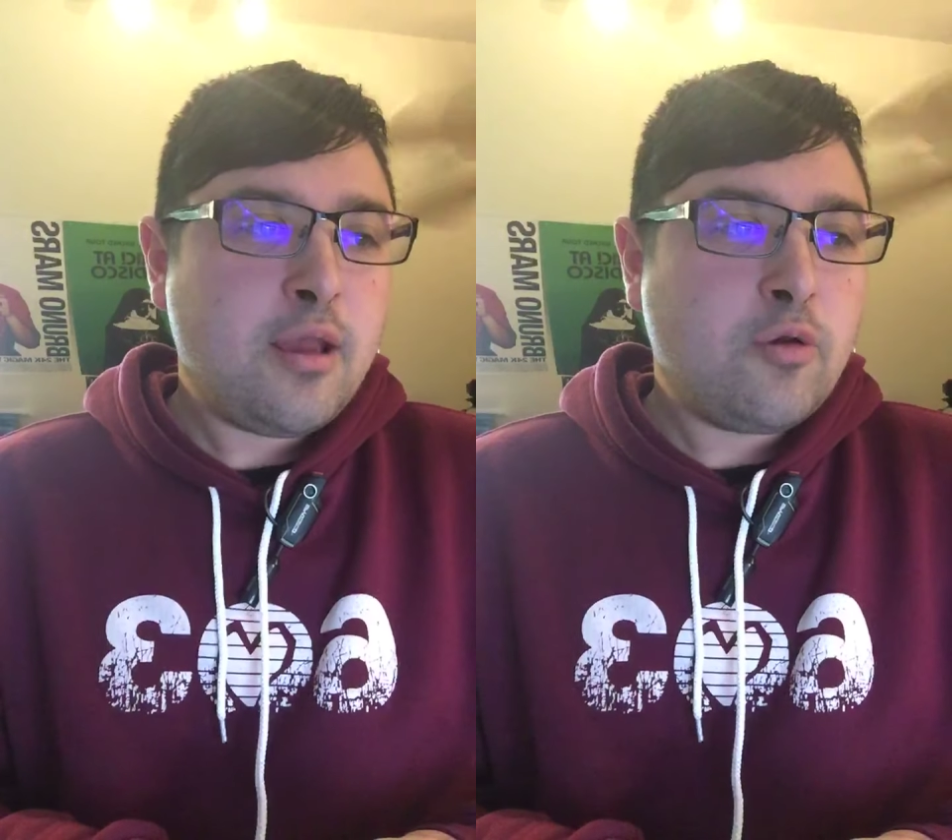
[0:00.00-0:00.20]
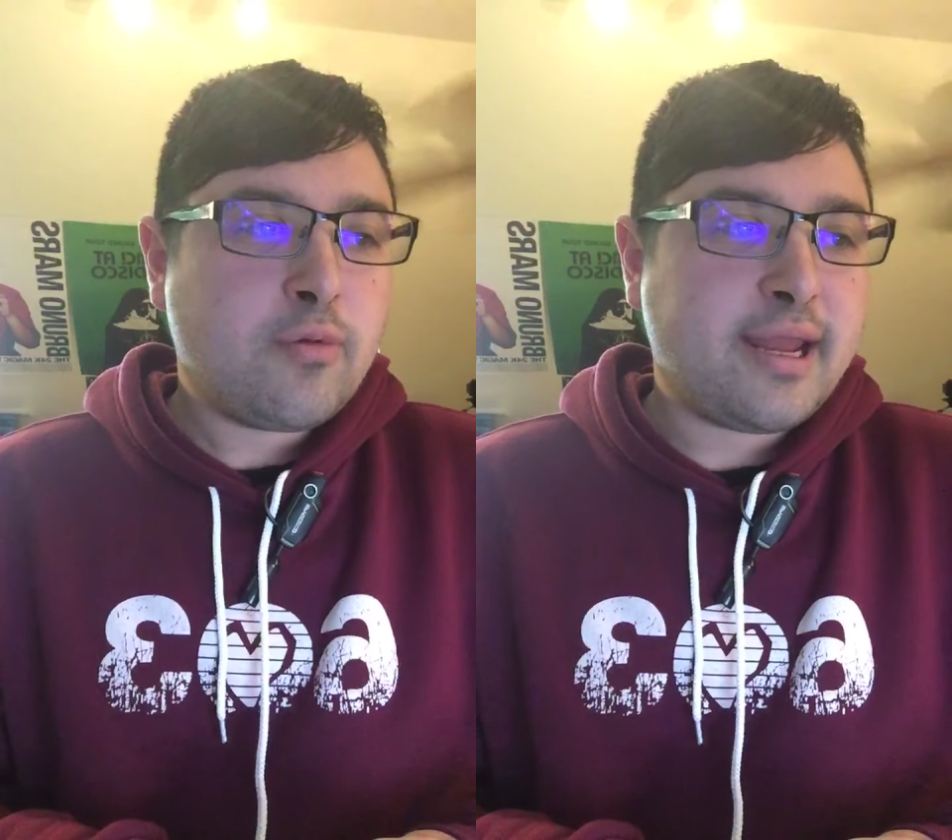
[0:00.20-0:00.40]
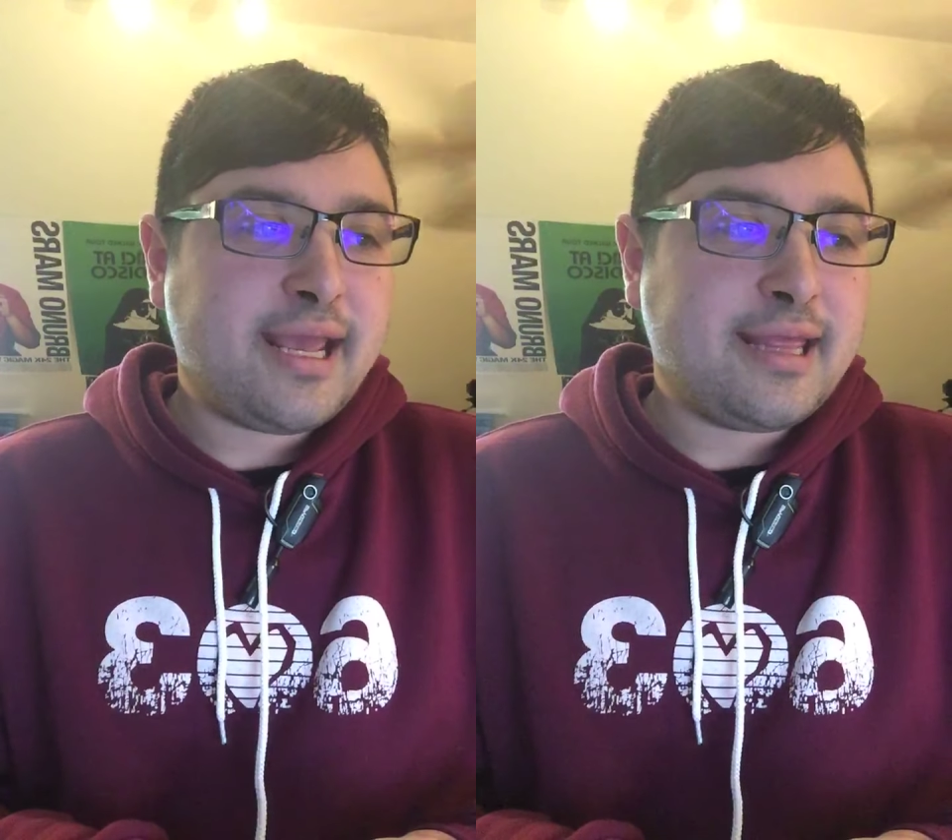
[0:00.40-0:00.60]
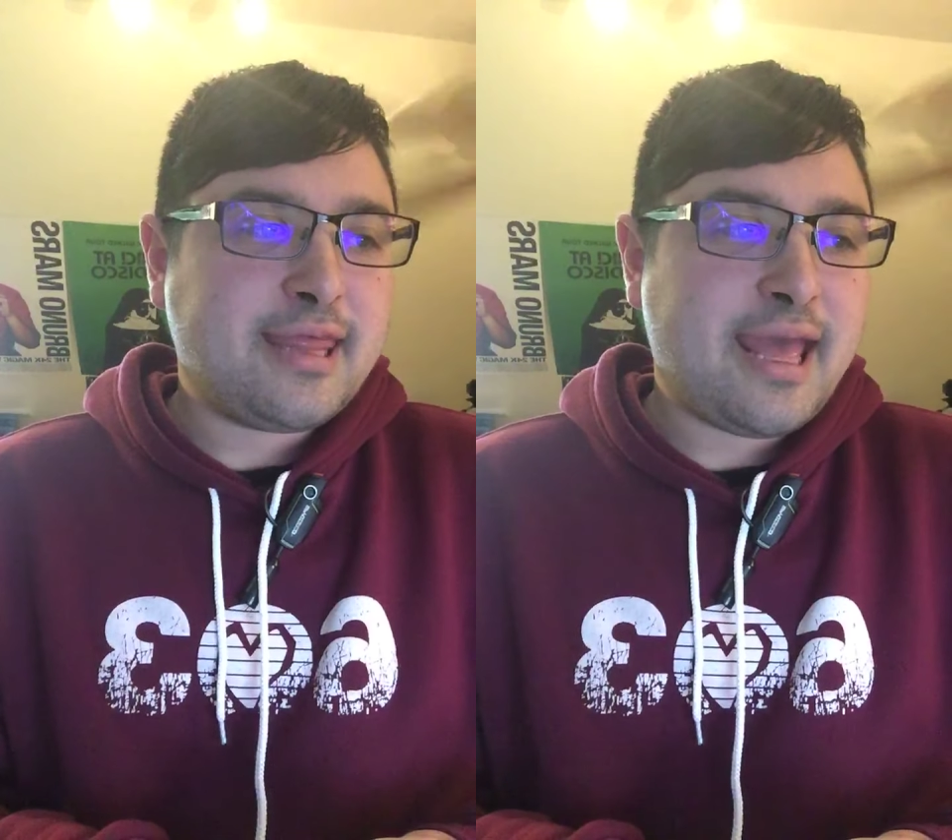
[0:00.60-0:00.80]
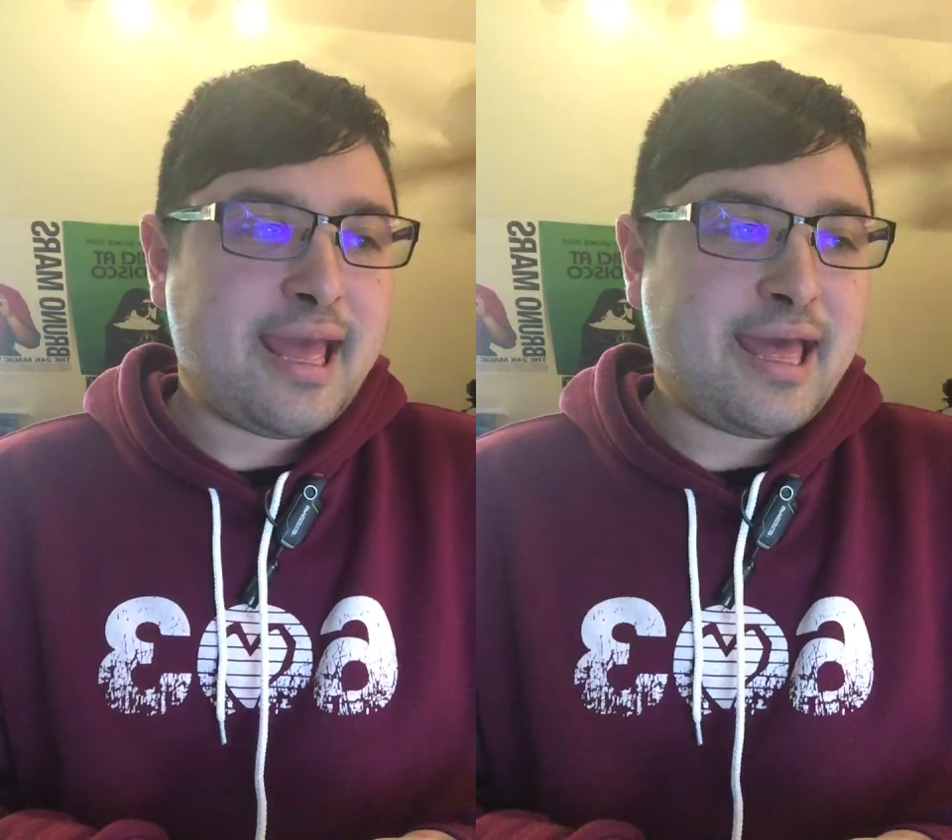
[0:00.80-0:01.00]
writing
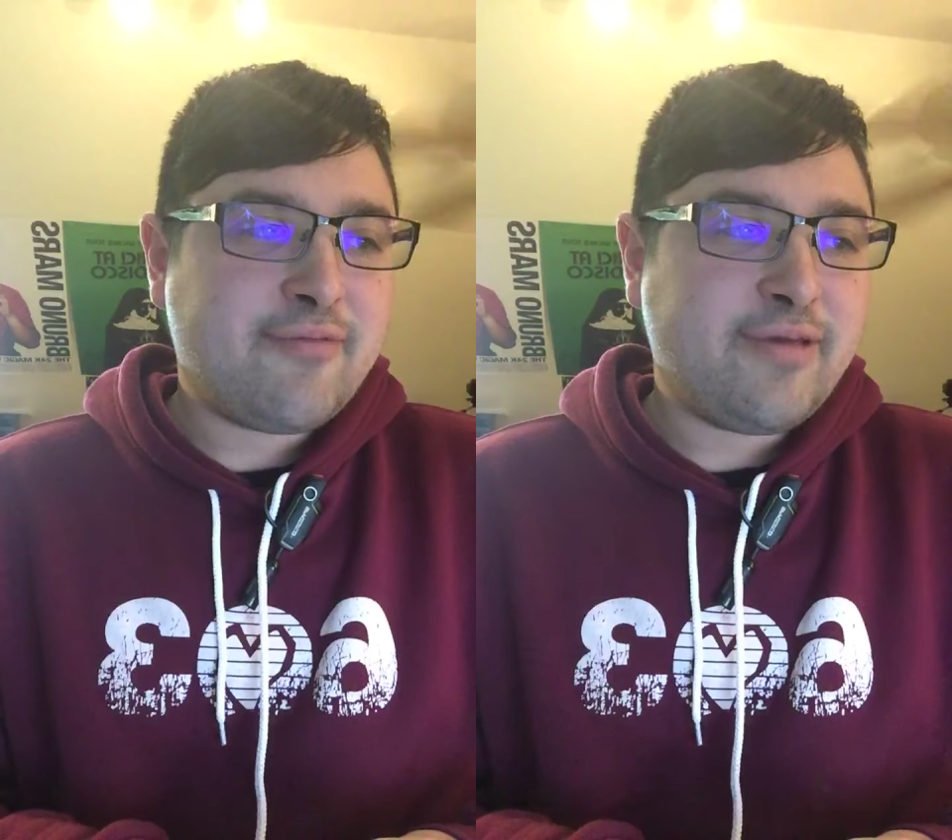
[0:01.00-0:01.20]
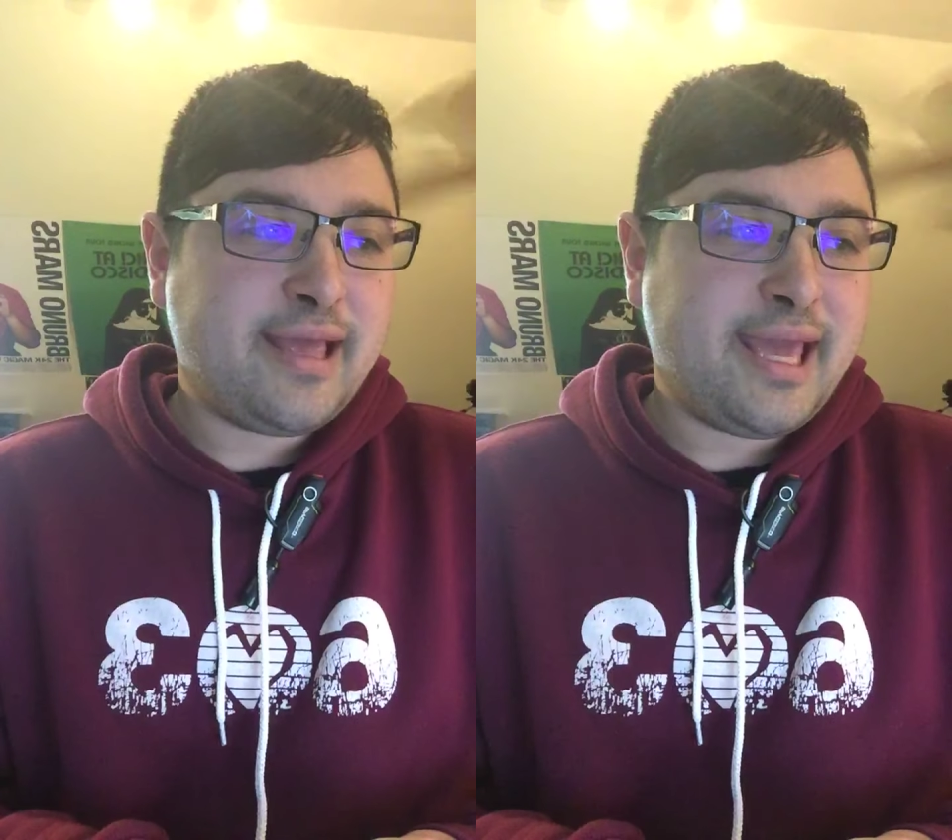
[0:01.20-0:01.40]
that having